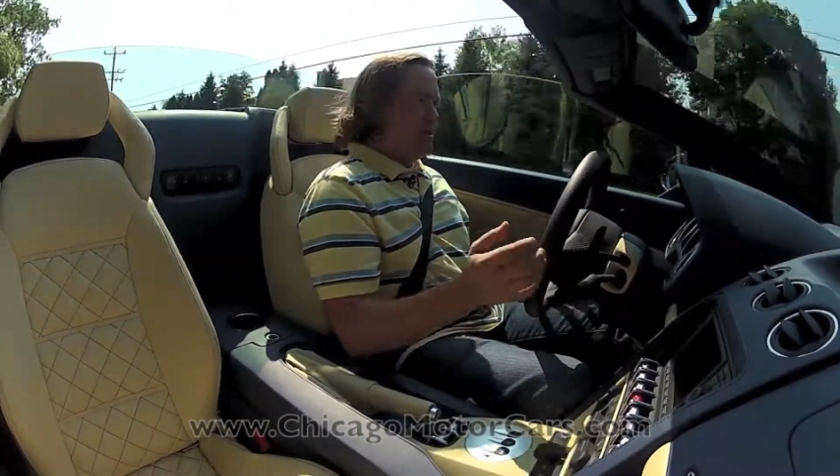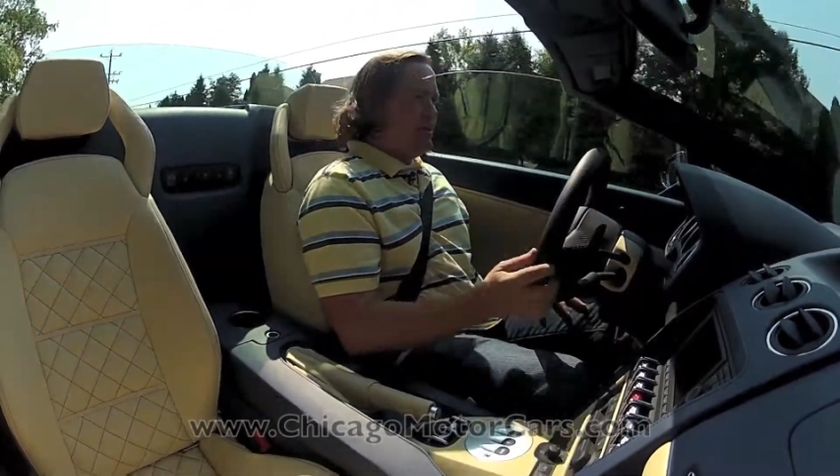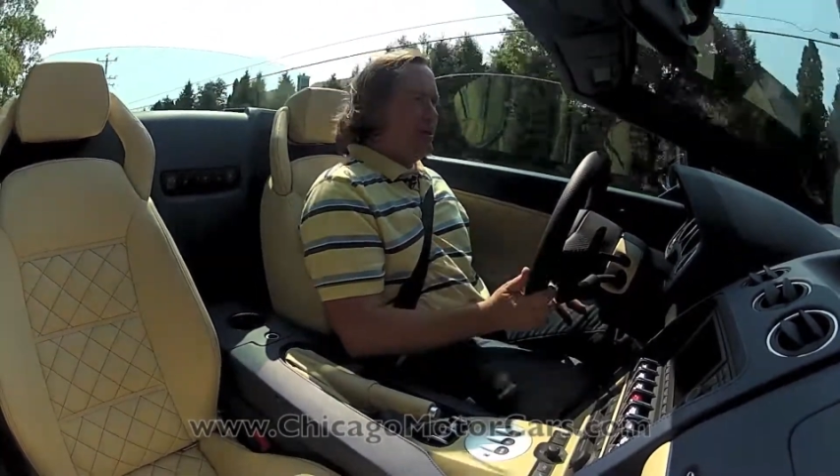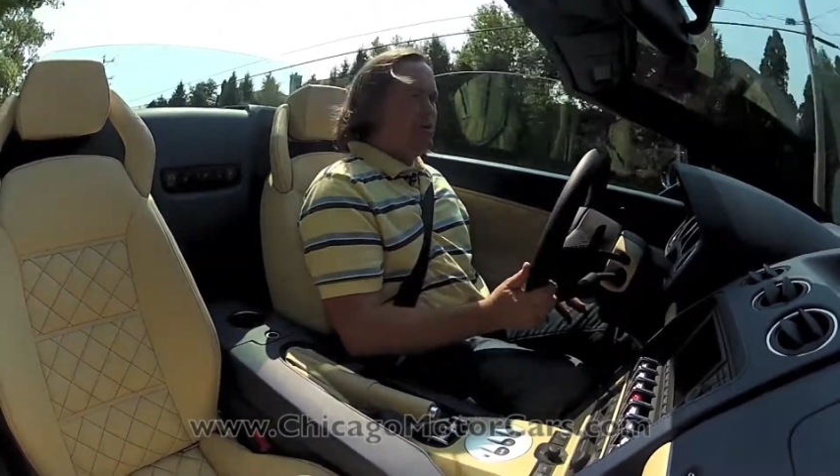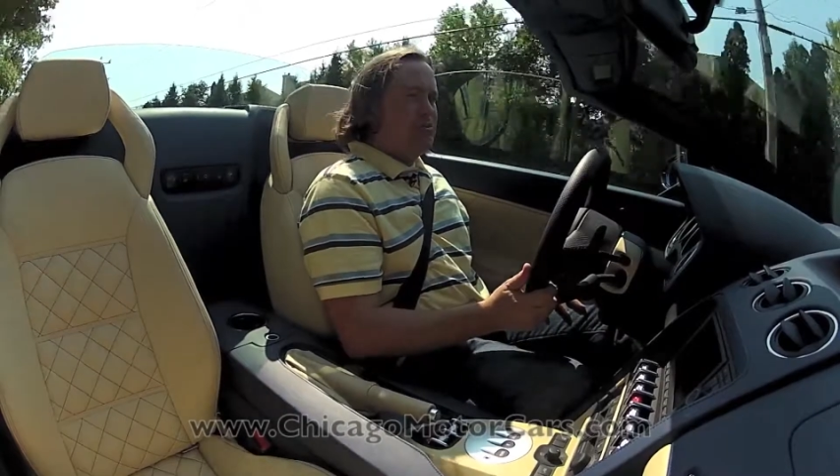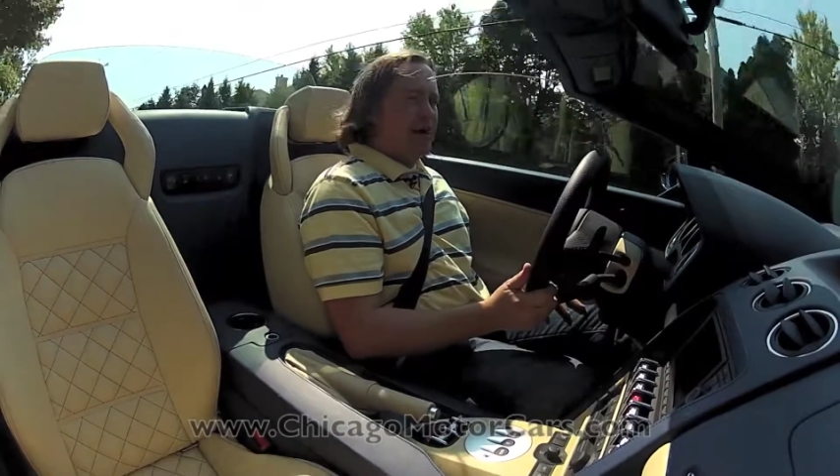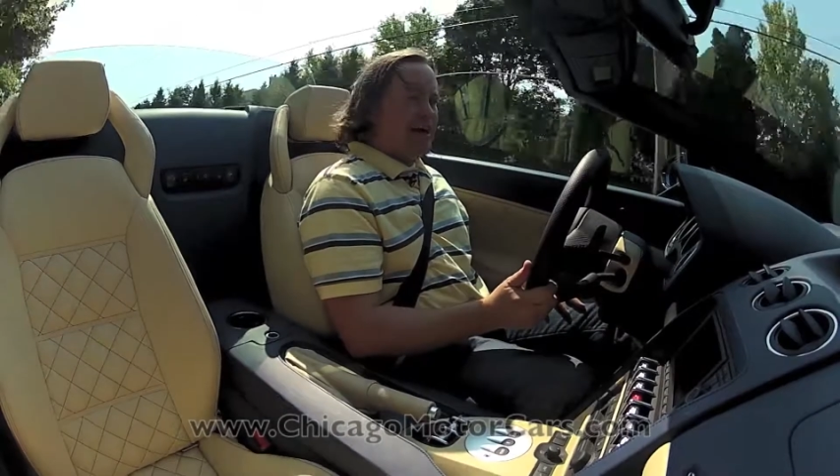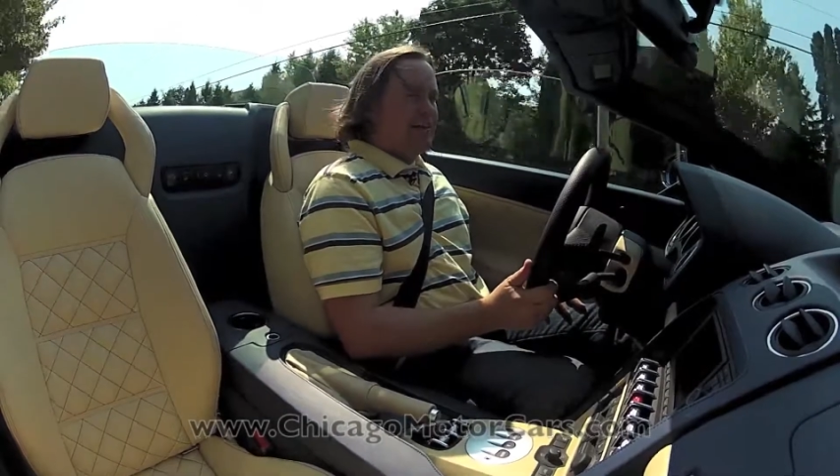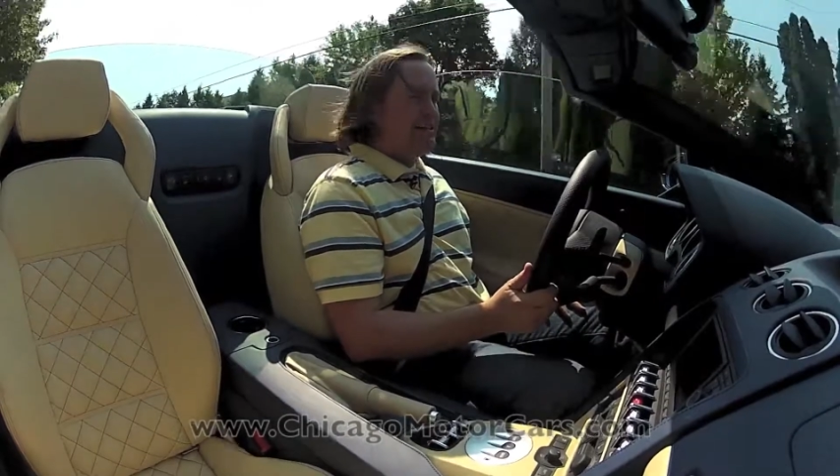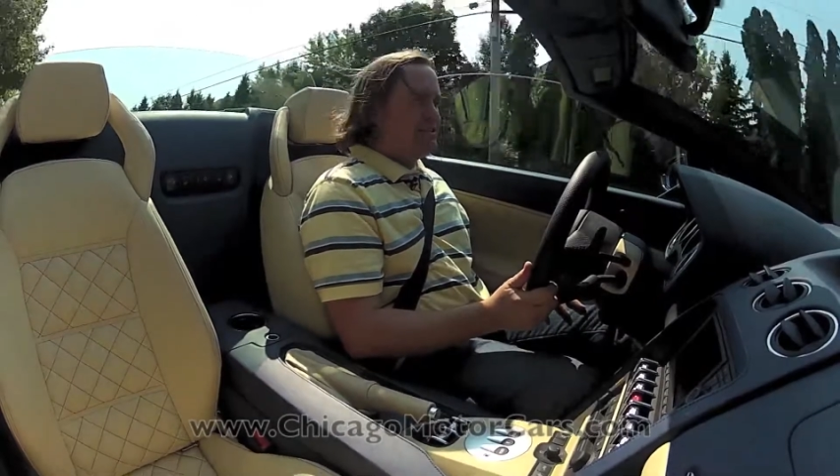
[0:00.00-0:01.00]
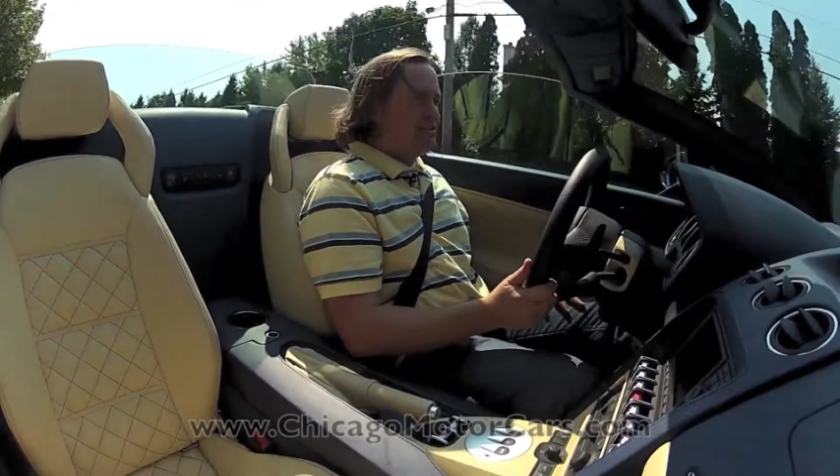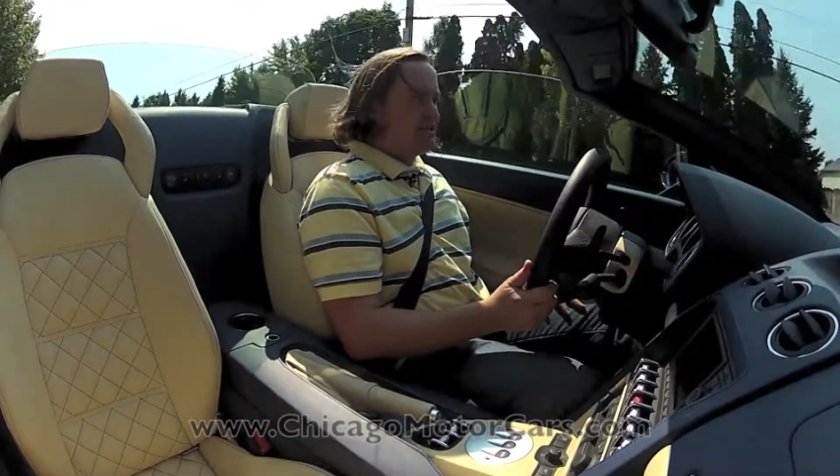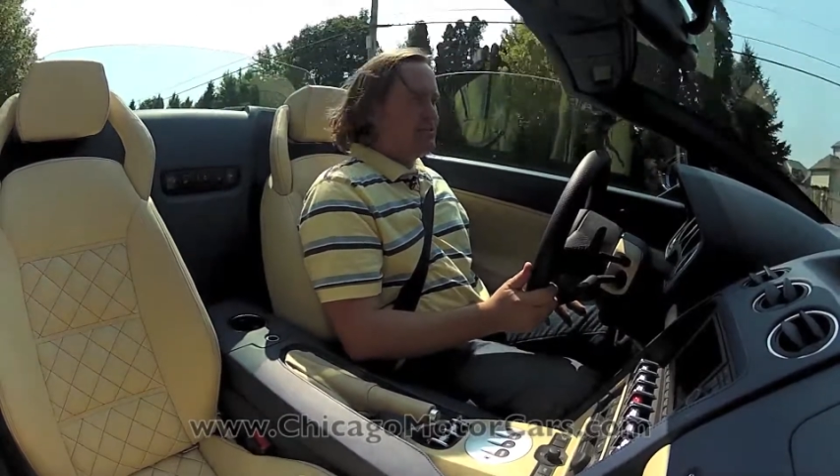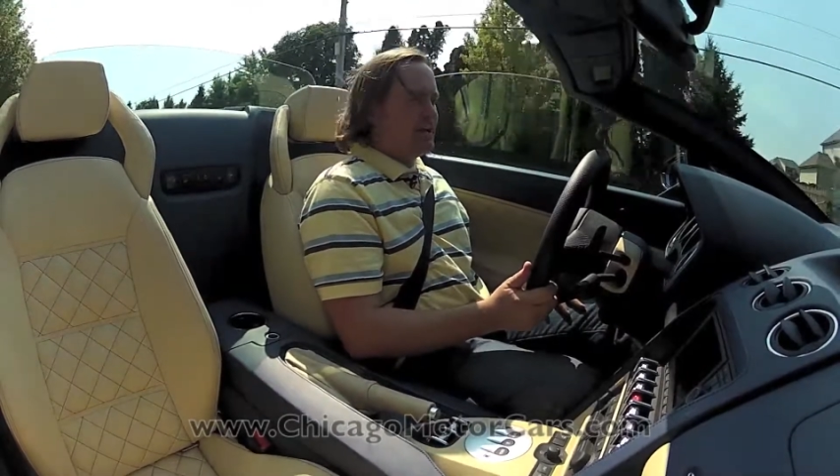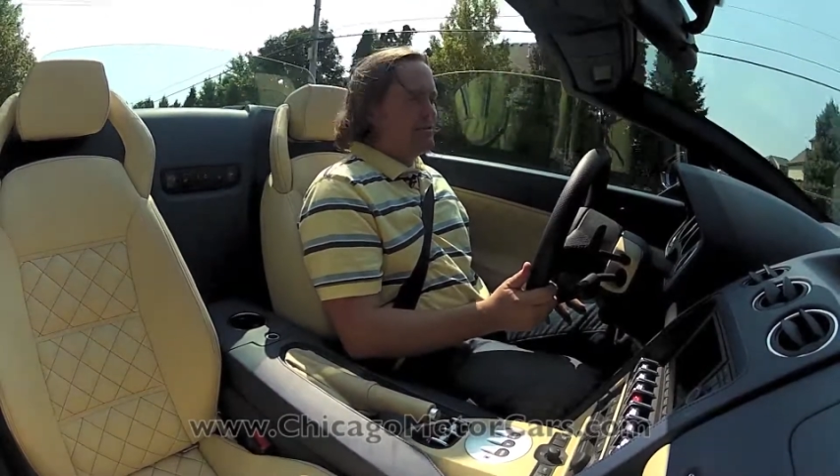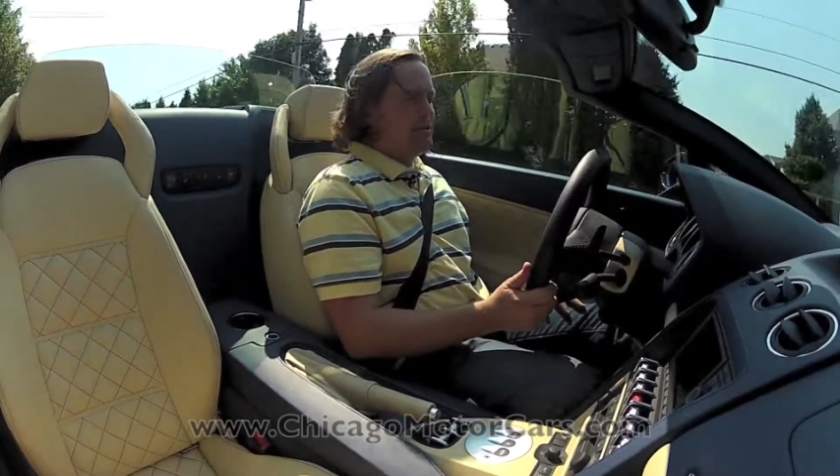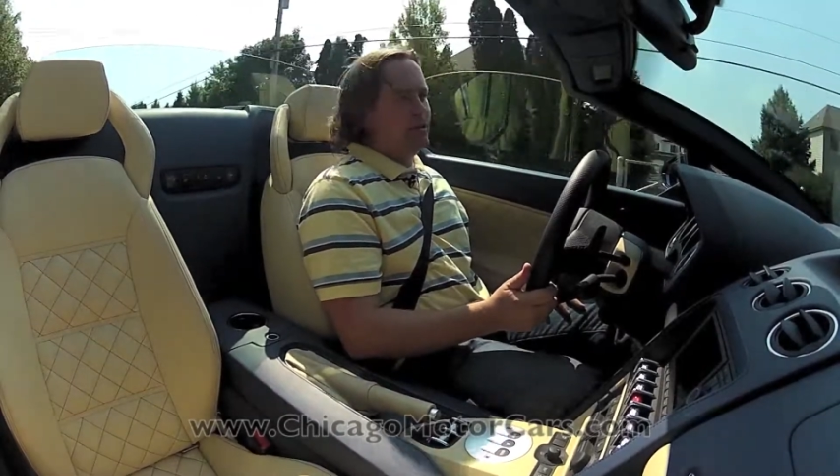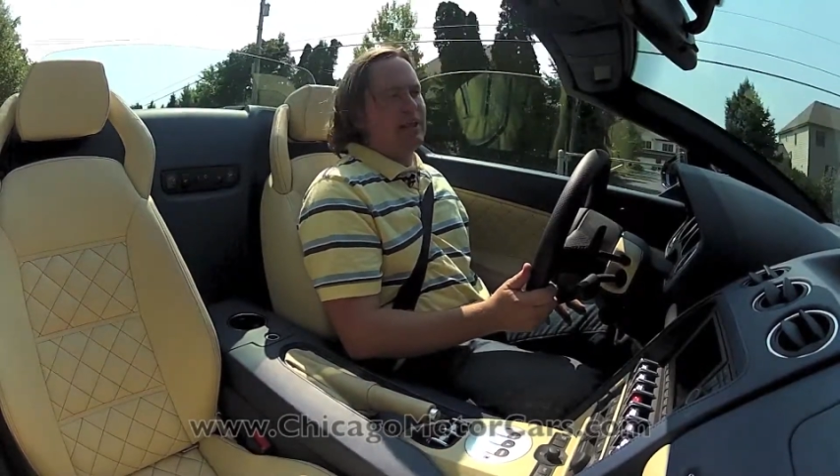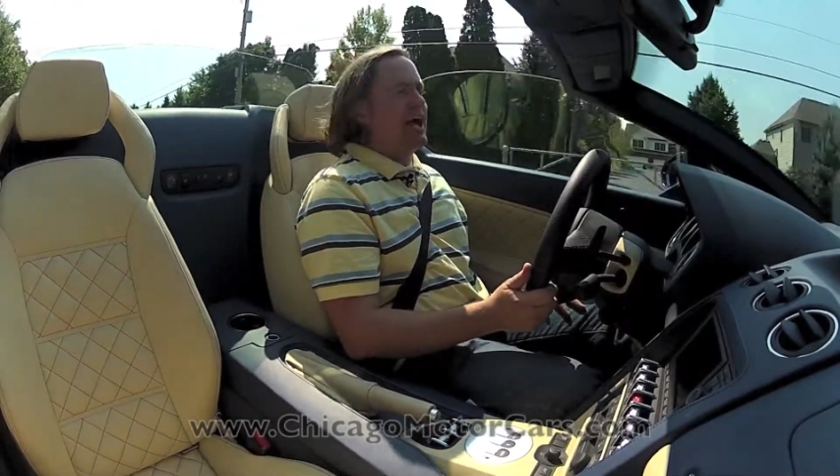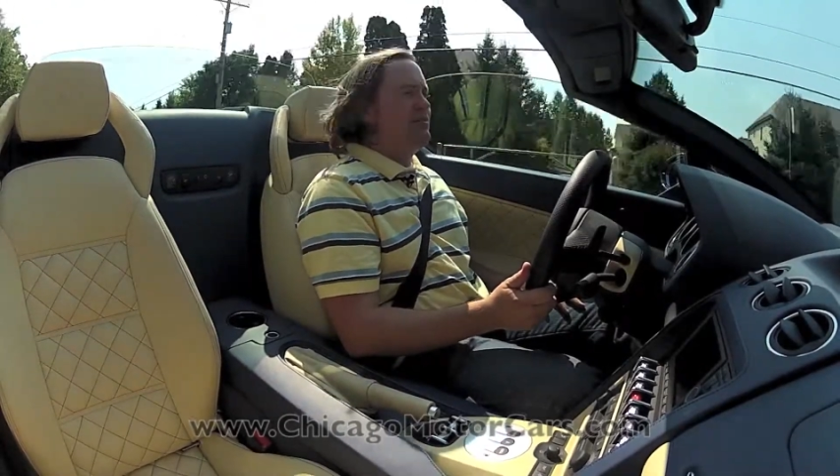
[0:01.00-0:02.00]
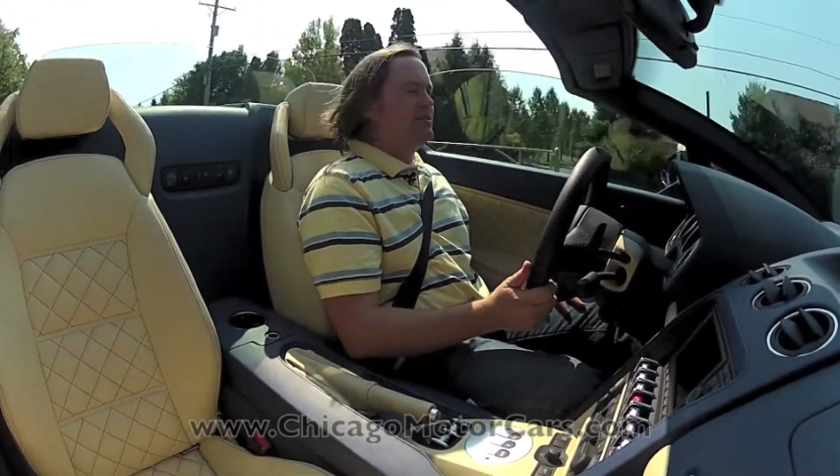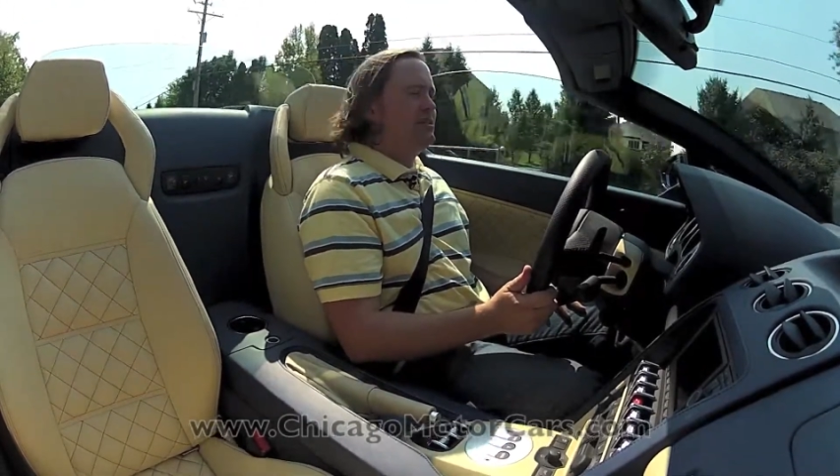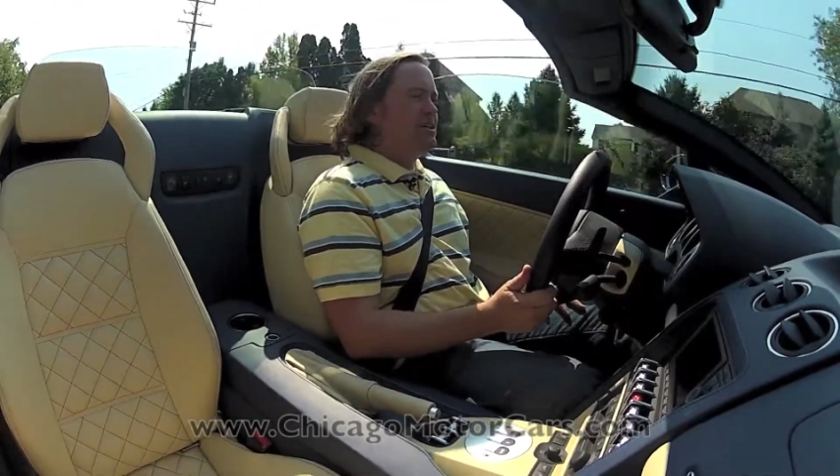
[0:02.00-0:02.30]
you know, when you buy a Lexus, you expect it to be reliable and